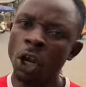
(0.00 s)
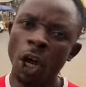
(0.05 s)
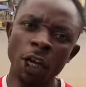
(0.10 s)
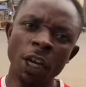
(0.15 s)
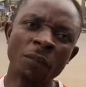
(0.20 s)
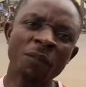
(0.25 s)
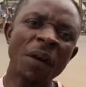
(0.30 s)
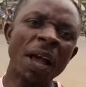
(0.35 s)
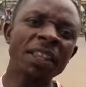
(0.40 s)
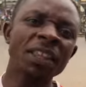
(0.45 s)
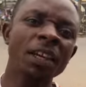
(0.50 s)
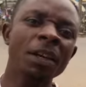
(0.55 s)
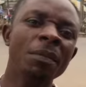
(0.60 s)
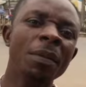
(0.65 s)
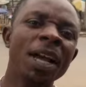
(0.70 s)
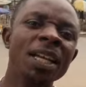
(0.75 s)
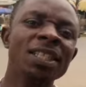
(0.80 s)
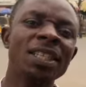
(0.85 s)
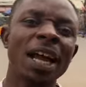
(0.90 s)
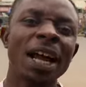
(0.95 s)
No, the fact
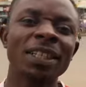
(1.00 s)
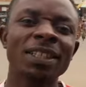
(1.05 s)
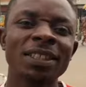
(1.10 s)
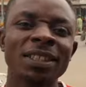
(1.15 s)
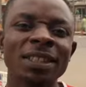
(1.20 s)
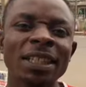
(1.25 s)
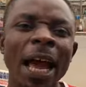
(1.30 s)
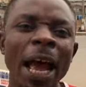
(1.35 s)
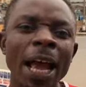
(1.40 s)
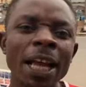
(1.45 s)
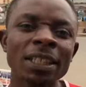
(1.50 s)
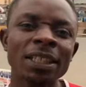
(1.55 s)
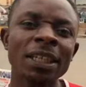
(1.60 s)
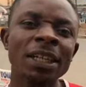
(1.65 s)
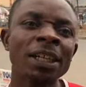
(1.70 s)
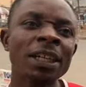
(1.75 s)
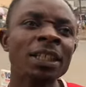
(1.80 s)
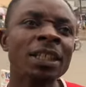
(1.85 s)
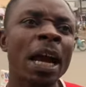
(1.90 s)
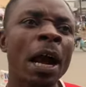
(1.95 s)
remains that is
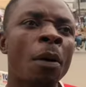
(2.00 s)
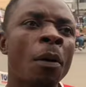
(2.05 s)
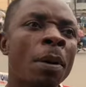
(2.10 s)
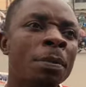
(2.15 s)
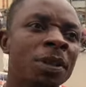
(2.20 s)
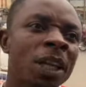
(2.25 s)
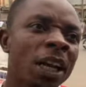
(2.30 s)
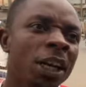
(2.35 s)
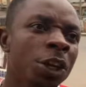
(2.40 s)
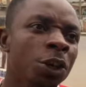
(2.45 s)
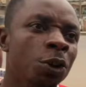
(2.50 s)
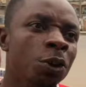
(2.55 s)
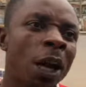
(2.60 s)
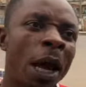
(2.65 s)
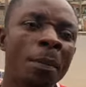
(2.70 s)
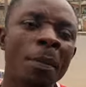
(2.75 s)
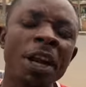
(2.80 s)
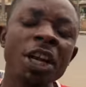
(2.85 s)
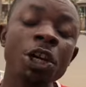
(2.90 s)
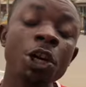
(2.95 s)
the reason I'm telling you
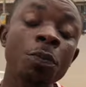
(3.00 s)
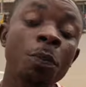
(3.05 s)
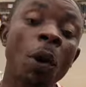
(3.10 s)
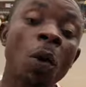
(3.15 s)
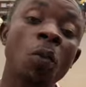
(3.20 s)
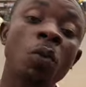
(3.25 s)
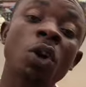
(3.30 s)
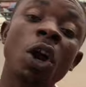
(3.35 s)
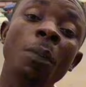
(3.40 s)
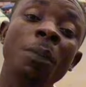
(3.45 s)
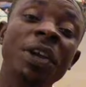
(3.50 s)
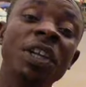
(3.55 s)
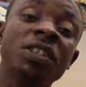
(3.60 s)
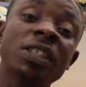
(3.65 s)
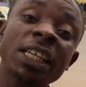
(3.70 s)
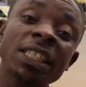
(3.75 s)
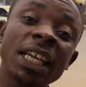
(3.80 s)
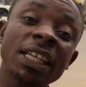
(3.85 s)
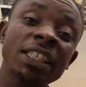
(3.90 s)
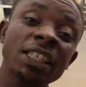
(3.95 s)
that many people will not be
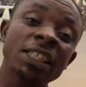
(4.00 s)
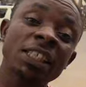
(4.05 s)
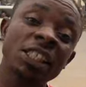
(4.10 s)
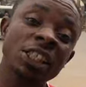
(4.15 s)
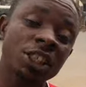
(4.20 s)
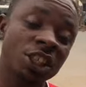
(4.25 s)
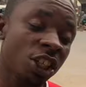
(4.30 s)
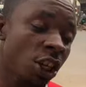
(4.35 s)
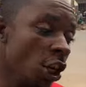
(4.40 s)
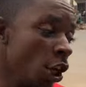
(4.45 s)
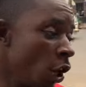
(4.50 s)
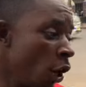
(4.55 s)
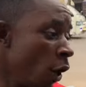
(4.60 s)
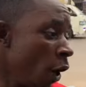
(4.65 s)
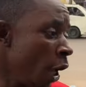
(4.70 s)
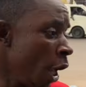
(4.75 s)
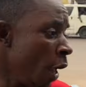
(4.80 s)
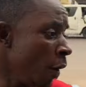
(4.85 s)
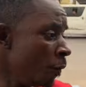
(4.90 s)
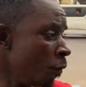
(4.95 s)
interested in this.
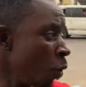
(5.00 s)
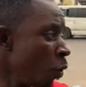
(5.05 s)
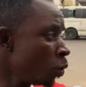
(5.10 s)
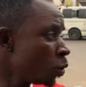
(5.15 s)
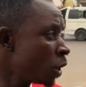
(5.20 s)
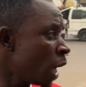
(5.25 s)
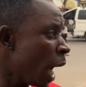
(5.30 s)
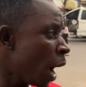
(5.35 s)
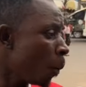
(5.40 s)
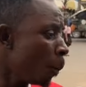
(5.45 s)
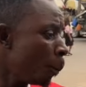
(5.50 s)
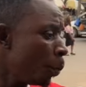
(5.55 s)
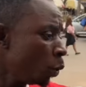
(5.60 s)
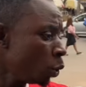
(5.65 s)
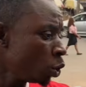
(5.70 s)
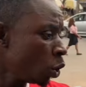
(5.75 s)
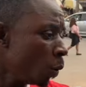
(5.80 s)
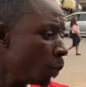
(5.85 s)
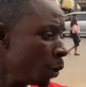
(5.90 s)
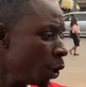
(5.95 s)
If you tell
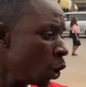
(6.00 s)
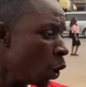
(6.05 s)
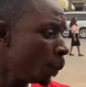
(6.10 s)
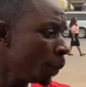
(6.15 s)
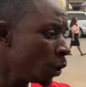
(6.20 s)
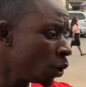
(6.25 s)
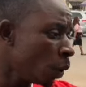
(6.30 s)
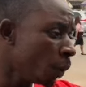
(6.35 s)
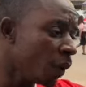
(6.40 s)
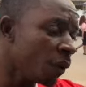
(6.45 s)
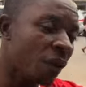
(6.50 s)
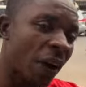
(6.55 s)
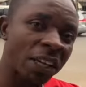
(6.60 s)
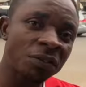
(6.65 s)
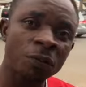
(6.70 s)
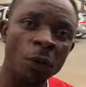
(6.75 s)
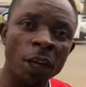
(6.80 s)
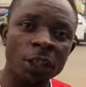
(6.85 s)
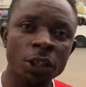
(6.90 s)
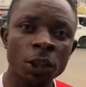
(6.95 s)
push Obi to be
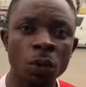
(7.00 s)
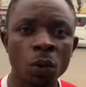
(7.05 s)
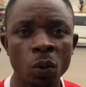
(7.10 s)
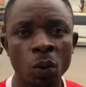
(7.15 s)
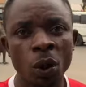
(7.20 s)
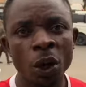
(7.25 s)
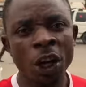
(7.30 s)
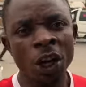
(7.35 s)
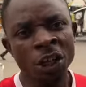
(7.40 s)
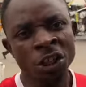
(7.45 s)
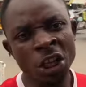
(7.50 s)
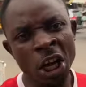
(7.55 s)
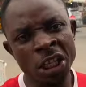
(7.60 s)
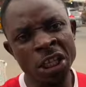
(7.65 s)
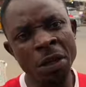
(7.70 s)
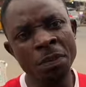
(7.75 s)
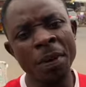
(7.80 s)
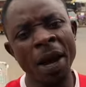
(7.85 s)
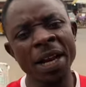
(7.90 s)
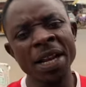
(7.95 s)
vice for Atiku,
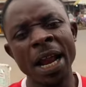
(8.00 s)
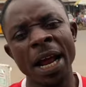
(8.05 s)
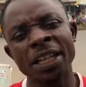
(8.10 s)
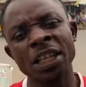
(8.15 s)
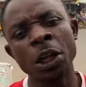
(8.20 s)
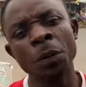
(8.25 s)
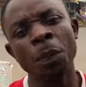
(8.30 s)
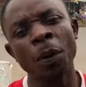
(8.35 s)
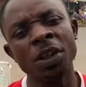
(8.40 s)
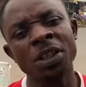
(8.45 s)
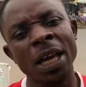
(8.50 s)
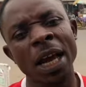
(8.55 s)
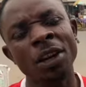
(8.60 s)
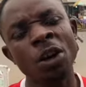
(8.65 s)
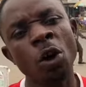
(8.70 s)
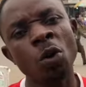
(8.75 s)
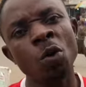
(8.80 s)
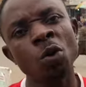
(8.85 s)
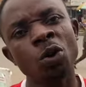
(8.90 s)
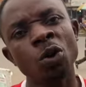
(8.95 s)
does it mean that Igbos are
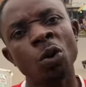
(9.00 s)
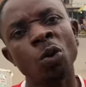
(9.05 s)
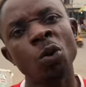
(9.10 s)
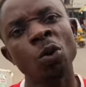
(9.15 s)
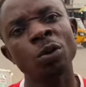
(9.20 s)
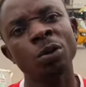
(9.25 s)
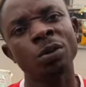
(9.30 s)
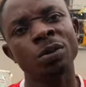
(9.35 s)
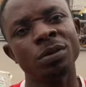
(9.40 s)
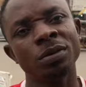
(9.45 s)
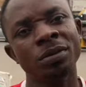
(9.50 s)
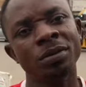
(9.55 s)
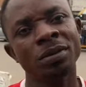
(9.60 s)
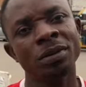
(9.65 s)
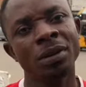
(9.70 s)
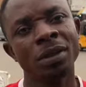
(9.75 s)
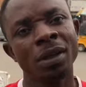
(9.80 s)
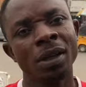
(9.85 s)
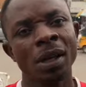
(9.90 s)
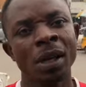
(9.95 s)
not good to rule?
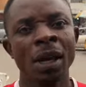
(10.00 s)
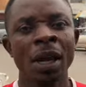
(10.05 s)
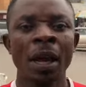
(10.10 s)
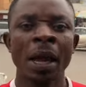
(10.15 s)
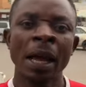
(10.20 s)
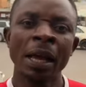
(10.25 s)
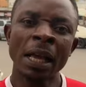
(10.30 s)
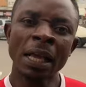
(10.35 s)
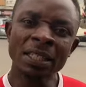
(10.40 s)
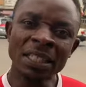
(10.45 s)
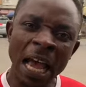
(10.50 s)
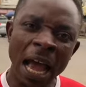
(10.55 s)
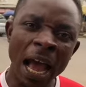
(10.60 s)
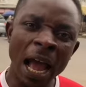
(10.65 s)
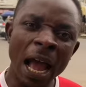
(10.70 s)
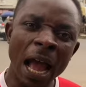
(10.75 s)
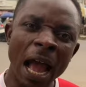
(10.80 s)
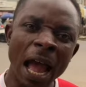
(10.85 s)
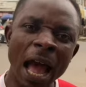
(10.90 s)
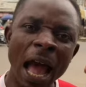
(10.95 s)
Sir,
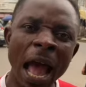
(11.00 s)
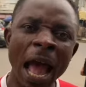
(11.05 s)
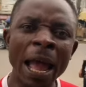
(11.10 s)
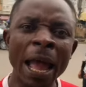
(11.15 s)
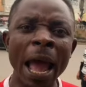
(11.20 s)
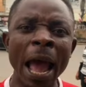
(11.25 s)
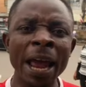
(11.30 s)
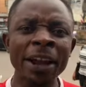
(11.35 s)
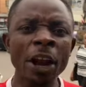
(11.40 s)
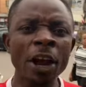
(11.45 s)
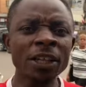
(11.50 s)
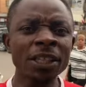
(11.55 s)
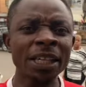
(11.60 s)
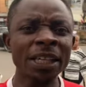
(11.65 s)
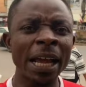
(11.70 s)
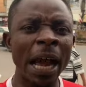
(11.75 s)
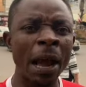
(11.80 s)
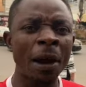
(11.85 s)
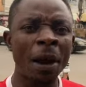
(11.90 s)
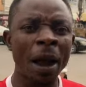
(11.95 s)
I don't
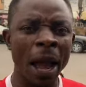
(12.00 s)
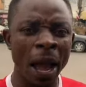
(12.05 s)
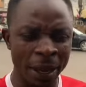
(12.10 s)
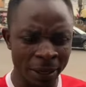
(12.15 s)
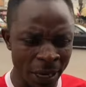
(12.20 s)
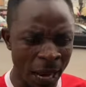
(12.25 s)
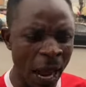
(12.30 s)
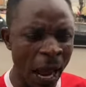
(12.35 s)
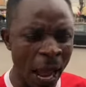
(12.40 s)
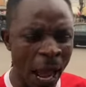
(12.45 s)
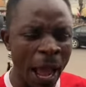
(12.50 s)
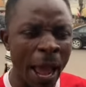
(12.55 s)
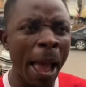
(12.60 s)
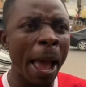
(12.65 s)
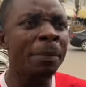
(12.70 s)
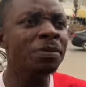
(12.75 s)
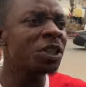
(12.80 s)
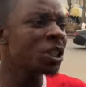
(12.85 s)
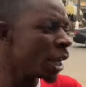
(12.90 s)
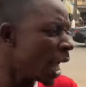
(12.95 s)
think
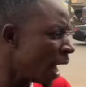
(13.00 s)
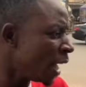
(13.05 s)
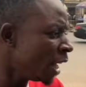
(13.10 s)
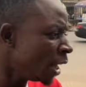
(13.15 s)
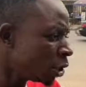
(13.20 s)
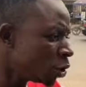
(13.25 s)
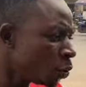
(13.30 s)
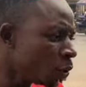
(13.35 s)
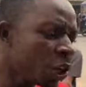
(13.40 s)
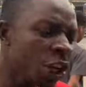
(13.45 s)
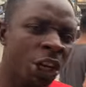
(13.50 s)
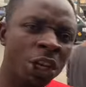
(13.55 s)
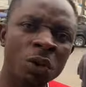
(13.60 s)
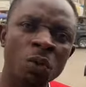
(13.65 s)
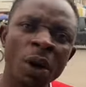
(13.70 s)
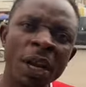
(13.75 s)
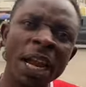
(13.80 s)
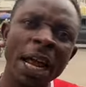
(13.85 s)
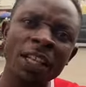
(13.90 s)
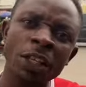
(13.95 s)
I'm still a little kid
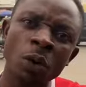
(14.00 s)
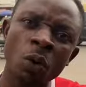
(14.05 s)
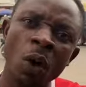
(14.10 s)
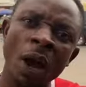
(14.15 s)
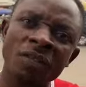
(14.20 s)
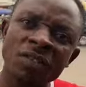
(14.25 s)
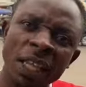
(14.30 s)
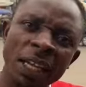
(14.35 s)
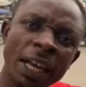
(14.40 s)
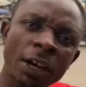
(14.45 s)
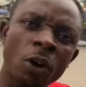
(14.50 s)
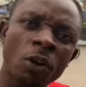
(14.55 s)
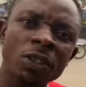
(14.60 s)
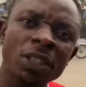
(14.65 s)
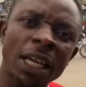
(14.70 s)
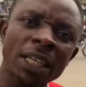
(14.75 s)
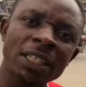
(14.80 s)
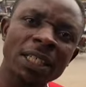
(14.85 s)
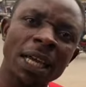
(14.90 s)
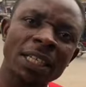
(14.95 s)
when Atiku has started
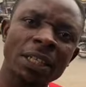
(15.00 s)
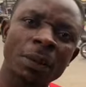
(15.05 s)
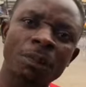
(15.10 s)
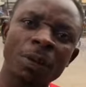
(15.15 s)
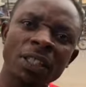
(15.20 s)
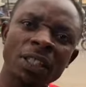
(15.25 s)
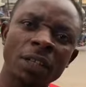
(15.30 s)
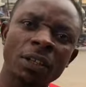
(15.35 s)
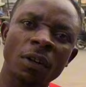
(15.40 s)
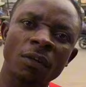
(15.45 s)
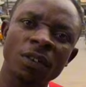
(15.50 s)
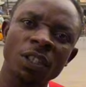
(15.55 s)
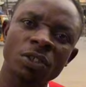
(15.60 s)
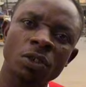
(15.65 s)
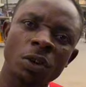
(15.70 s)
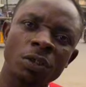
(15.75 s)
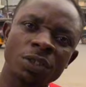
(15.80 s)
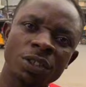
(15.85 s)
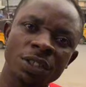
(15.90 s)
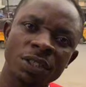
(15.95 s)
contesting as the president of this
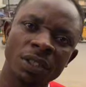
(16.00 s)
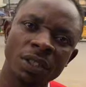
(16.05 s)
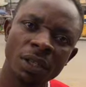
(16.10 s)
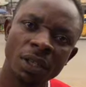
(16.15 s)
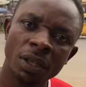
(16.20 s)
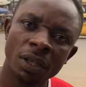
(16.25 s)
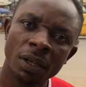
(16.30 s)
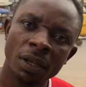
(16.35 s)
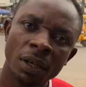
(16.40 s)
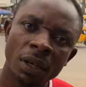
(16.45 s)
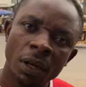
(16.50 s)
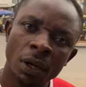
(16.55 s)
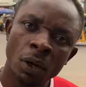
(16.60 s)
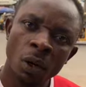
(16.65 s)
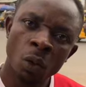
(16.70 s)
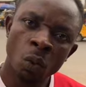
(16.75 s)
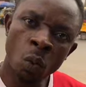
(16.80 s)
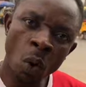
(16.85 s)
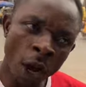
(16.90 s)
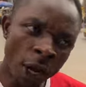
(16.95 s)
country.
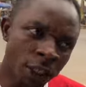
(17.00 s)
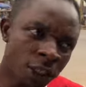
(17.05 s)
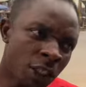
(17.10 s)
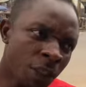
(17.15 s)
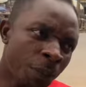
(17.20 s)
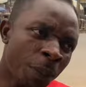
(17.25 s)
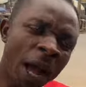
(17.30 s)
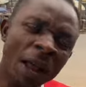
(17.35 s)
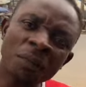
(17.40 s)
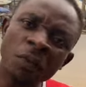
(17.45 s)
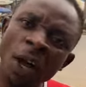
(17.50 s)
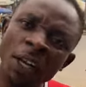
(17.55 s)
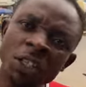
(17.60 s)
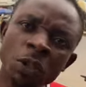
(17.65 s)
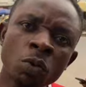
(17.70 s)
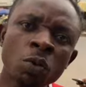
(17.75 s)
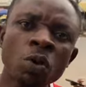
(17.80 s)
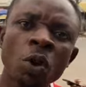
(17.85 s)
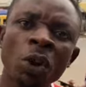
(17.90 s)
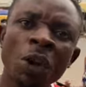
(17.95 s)
What is it bad for
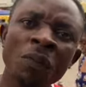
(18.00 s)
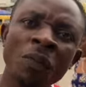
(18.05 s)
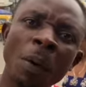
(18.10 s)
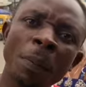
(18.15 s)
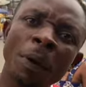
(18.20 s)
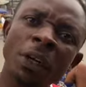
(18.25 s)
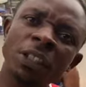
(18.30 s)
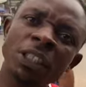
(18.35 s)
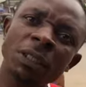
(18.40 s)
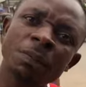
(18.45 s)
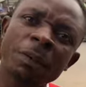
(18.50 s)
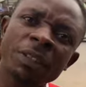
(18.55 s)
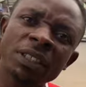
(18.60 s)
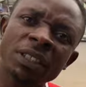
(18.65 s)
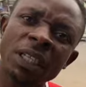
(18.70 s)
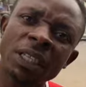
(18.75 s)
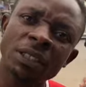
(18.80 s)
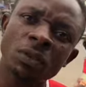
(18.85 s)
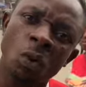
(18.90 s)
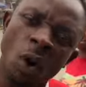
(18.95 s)
Atiku to give up on this
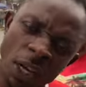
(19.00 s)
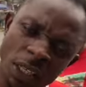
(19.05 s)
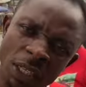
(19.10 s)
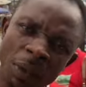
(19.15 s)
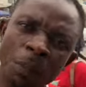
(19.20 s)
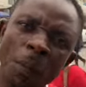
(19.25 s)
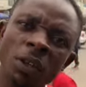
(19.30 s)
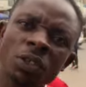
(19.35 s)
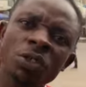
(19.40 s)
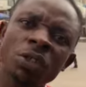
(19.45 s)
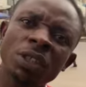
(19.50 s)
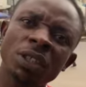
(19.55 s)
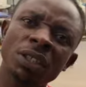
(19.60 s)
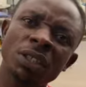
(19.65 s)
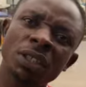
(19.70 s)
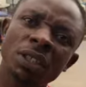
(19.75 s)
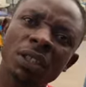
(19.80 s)
presidency? What is it pursuing?